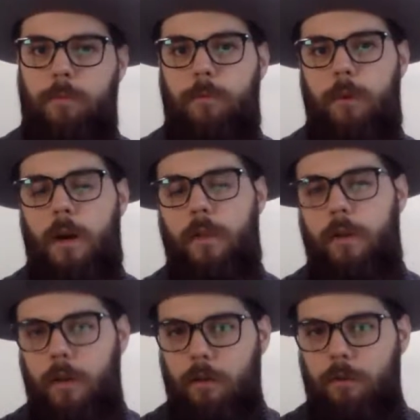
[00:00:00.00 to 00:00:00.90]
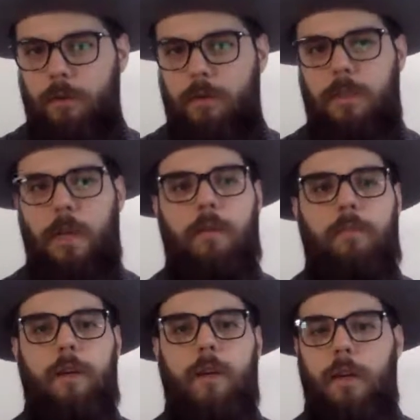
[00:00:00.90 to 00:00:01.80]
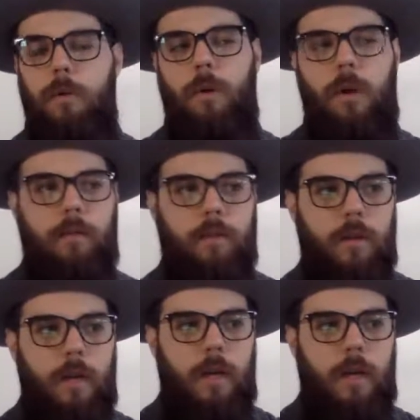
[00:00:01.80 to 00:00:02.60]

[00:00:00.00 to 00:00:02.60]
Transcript: for other interview stuff and whatever.